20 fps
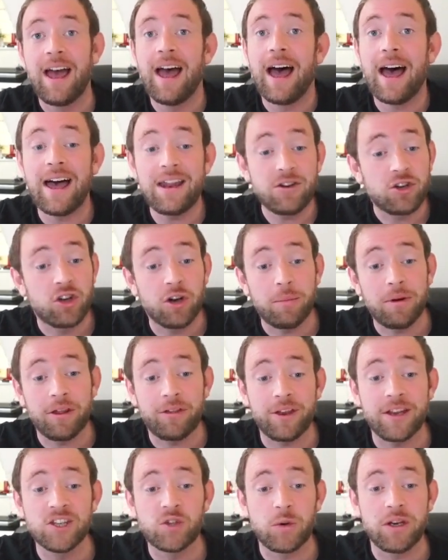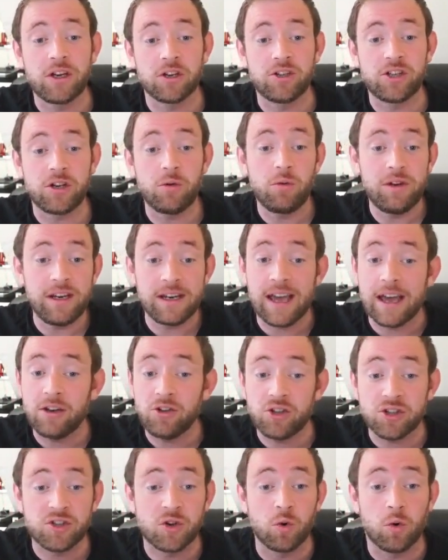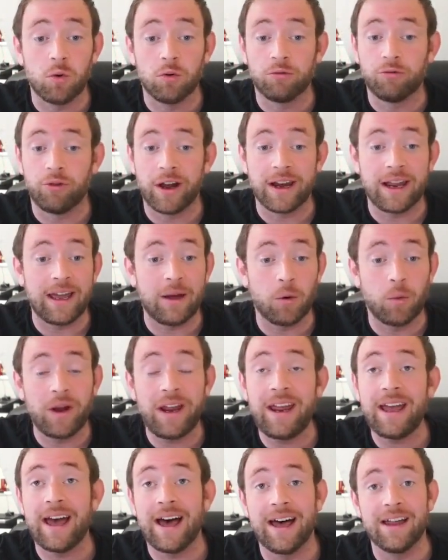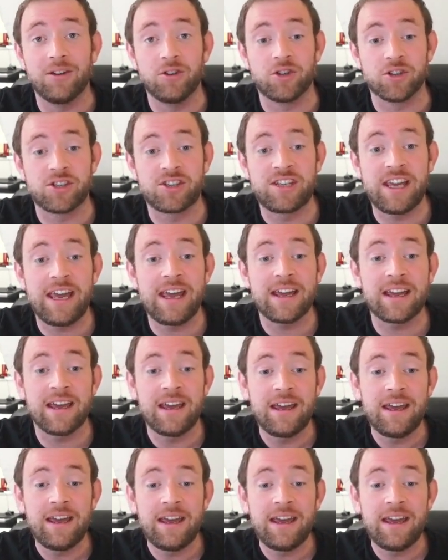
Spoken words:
And a couple of things we could do. You can just go right away and just take.